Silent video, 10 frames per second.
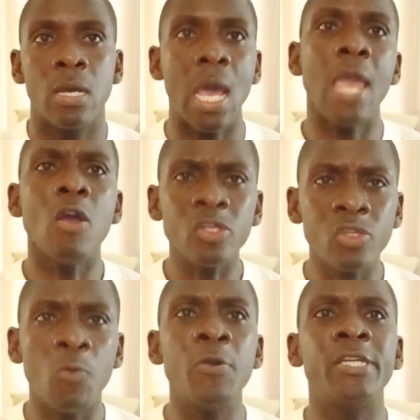I
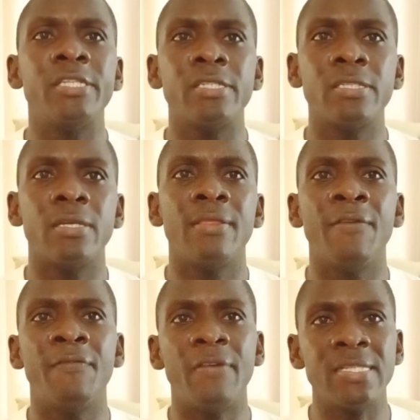also wish
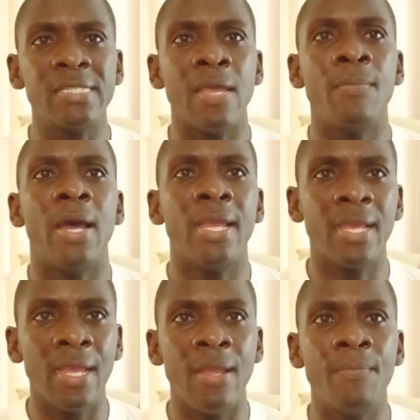the first time I
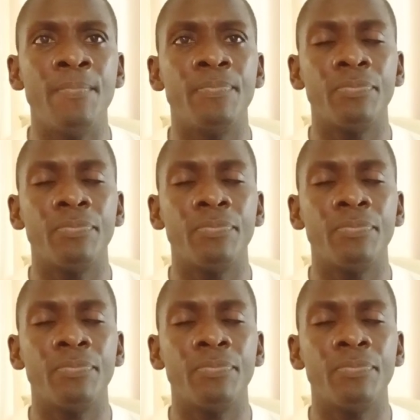came